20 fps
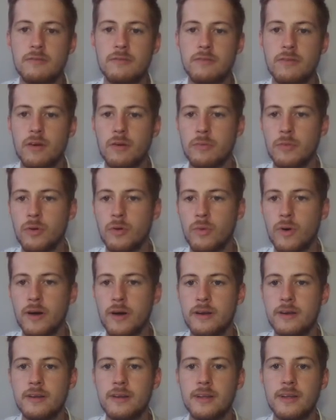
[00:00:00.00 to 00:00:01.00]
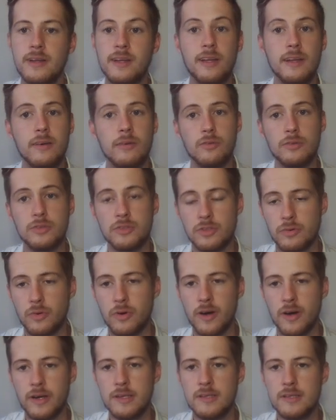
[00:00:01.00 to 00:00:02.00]
from the 1 to the
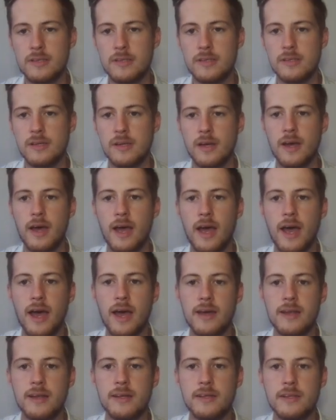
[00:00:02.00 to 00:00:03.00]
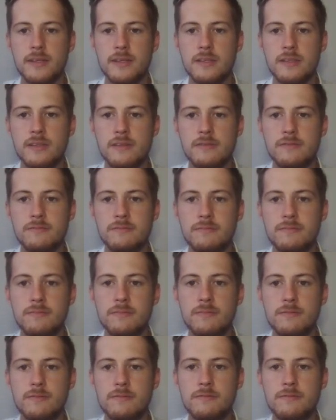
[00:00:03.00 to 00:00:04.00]
right, and it is
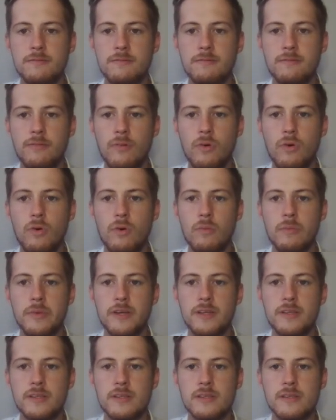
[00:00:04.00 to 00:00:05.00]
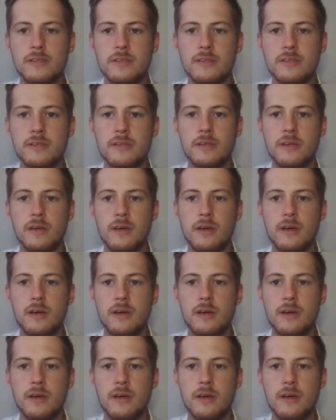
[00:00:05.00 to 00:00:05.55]
4 meters,